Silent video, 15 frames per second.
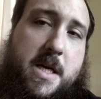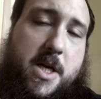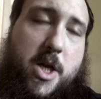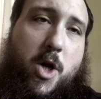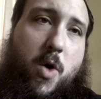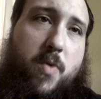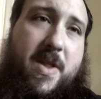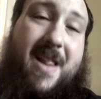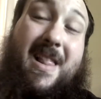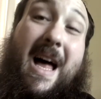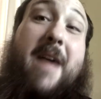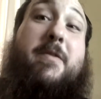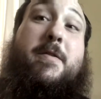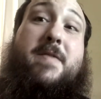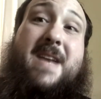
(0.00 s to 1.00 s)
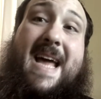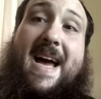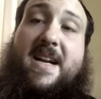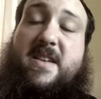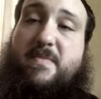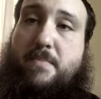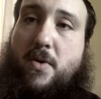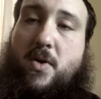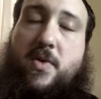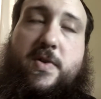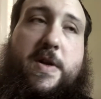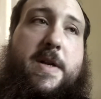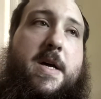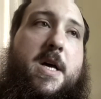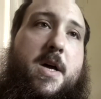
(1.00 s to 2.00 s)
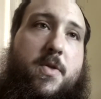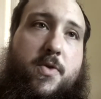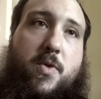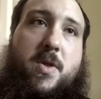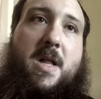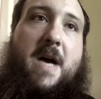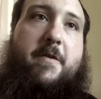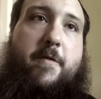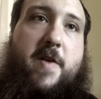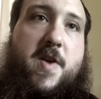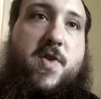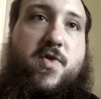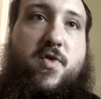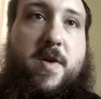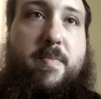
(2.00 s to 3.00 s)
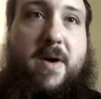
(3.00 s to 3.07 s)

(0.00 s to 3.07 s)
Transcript: you know, the life of an active person through the life of history.